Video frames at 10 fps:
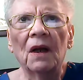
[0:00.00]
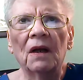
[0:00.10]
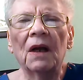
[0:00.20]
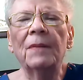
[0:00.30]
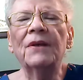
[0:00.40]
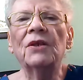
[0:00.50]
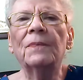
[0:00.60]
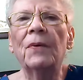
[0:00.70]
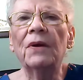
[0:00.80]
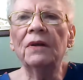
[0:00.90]
let me just
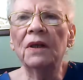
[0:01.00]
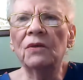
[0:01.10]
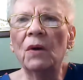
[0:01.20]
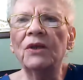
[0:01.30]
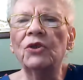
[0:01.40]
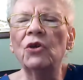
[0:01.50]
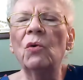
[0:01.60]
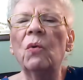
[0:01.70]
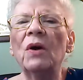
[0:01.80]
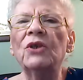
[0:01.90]
put it this way, do
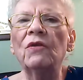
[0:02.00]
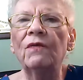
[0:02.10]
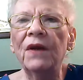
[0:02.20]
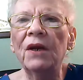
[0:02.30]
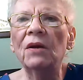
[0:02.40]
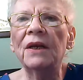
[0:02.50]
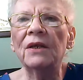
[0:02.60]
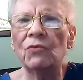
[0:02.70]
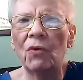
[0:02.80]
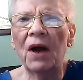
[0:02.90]
what you feel
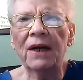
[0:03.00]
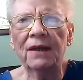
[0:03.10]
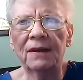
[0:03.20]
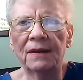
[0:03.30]
is right.